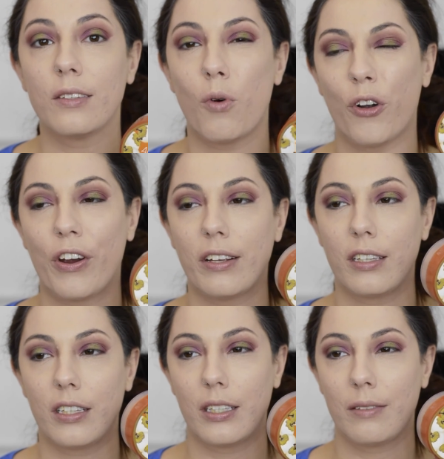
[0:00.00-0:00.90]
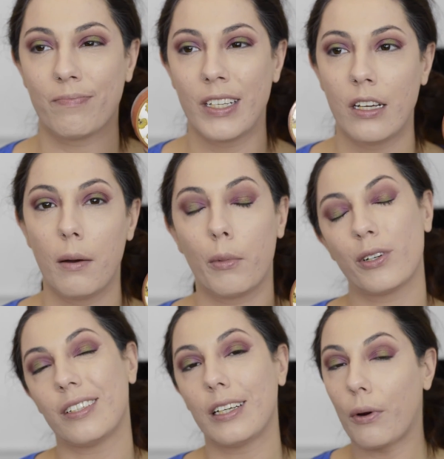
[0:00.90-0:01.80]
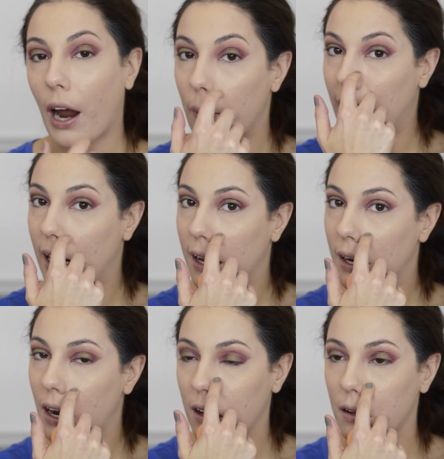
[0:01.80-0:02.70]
Walgreens is personally where I get it.